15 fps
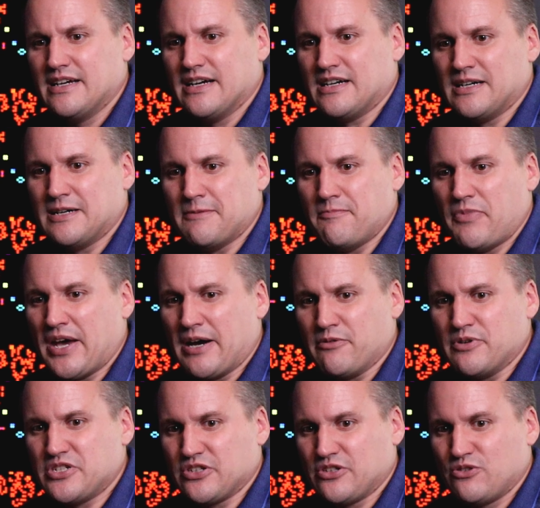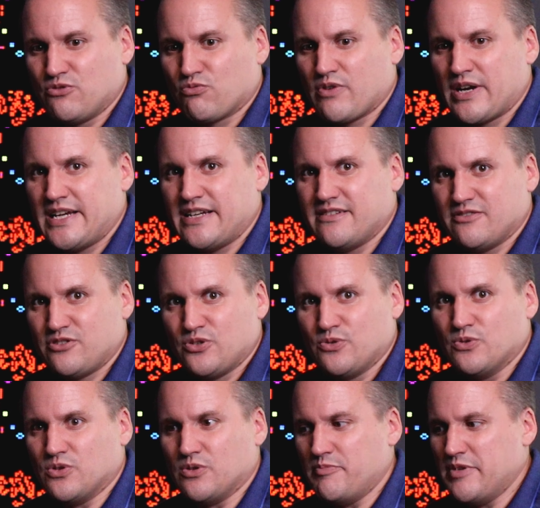That was a great
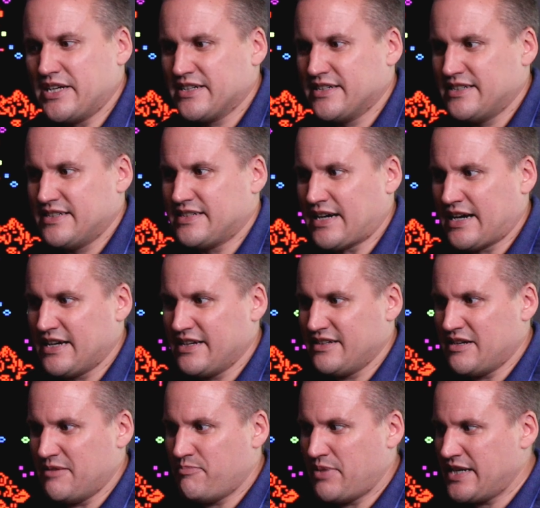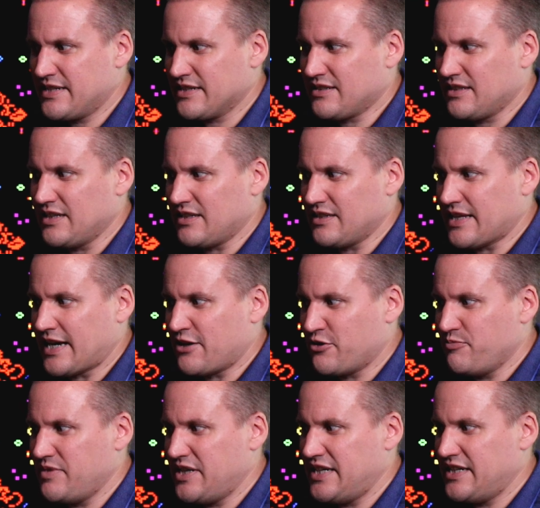tool because it basically
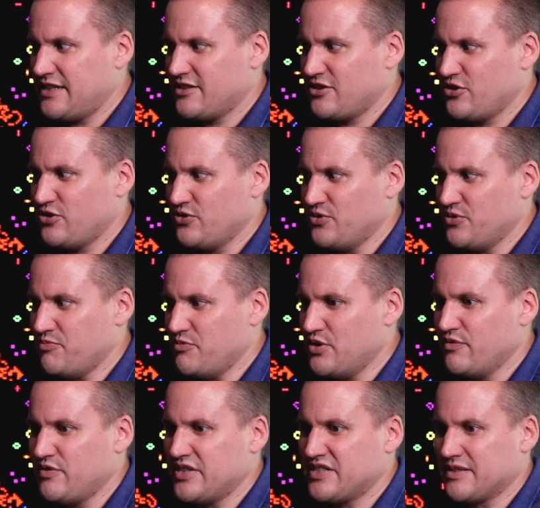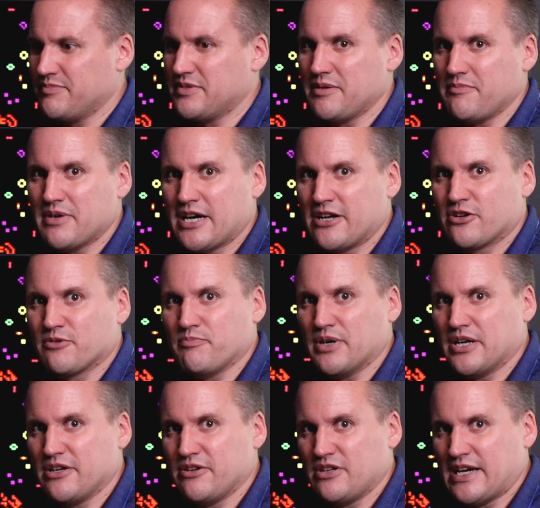allowed me to move to something better,
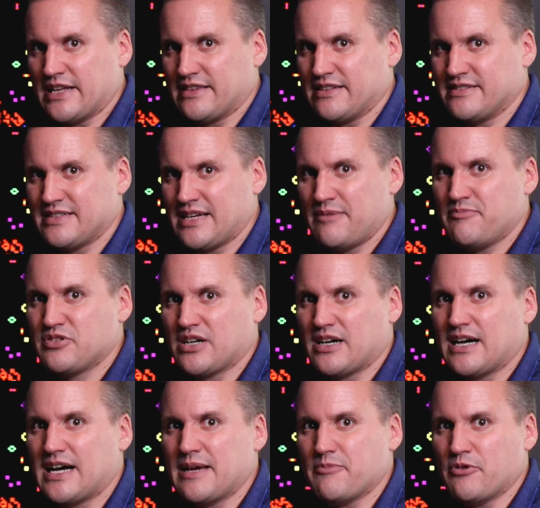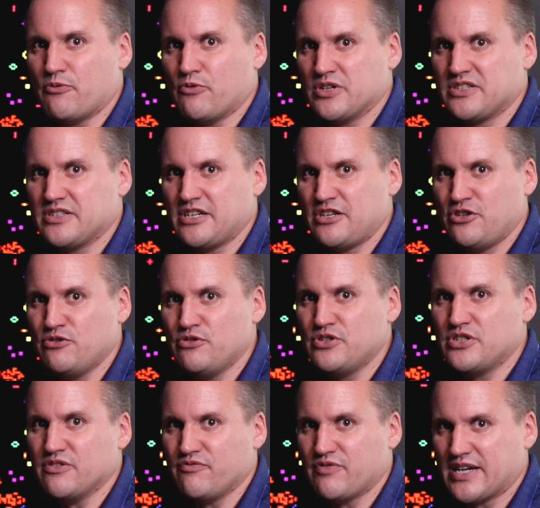but at the same time, it wasn't a
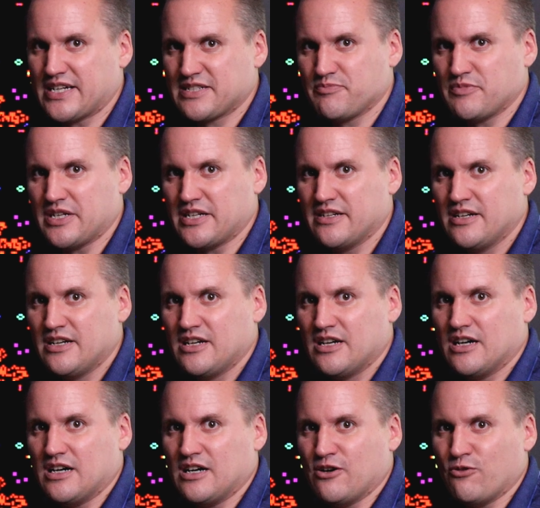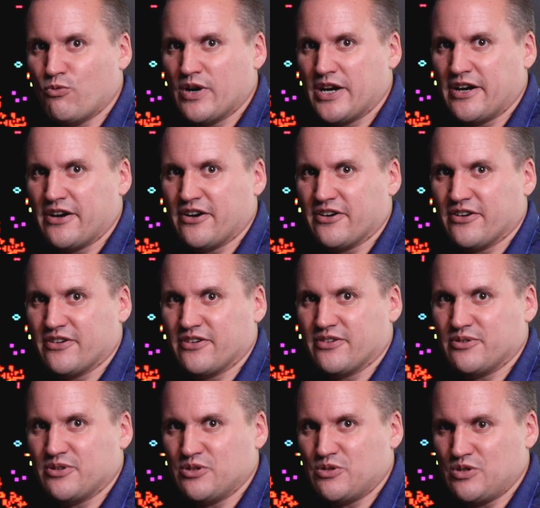huge investment.
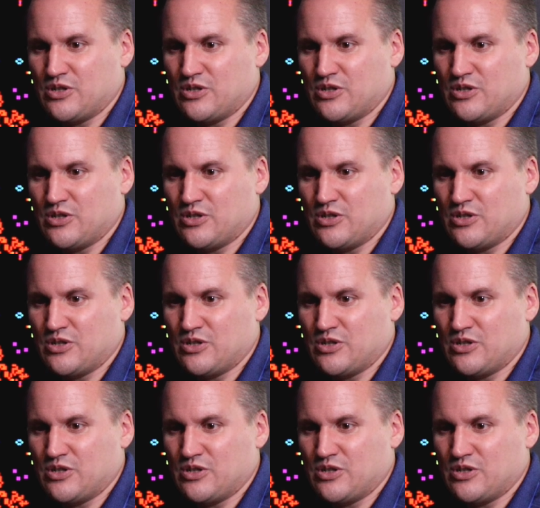Where